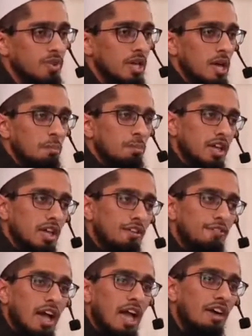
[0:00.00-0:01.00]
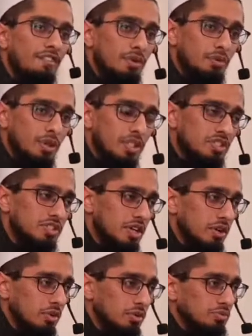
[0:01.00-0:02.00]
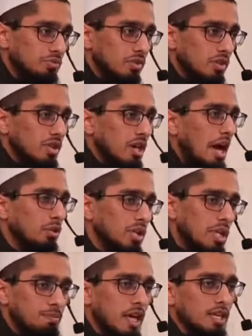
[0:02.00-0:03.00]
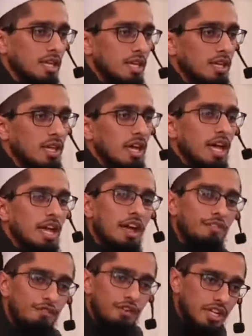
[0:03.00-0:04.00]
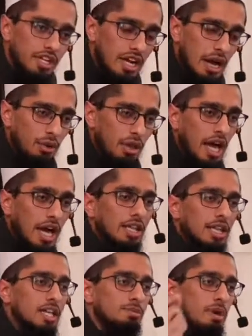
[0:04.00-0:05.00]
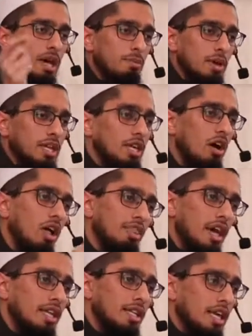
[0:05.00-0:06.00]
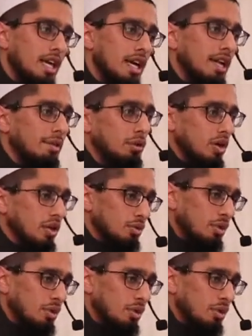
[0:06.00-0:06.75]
But if I haven't reached 0, I will keep that date. And every year I will analyze my money on that date and I will look, do I have to